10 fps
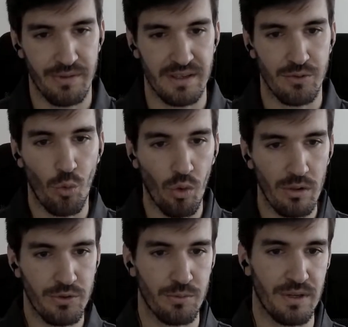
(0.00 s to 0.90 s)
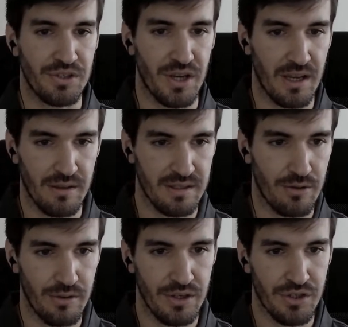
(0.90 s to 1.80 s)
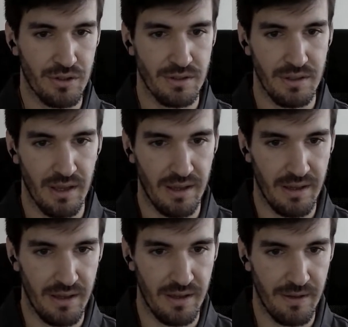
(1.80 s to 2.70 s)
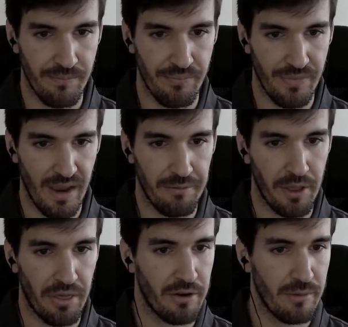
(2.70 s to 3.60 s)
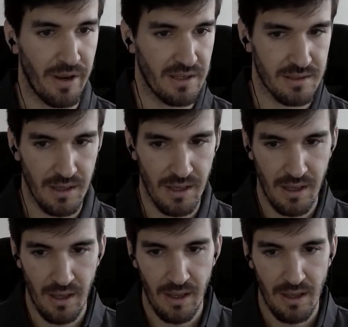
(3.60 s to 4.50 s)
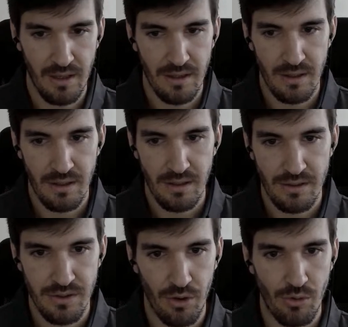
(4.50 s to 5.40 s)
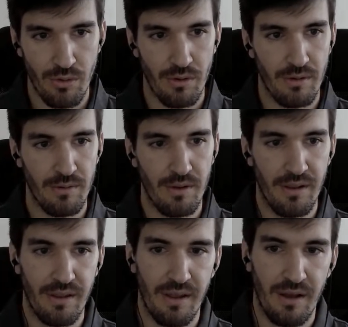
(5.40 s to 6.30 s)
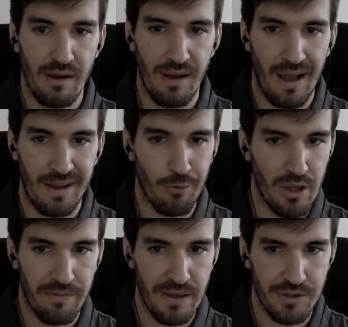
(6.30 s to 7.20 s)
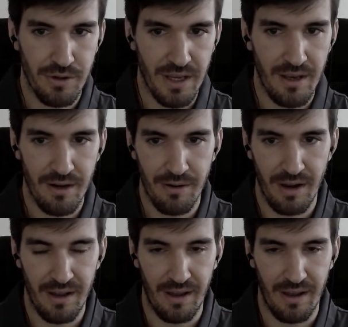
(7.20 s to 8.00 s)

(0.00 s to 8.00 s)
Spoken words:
this rule to be checked, these conditions, every 30 minutes. So a great feature here,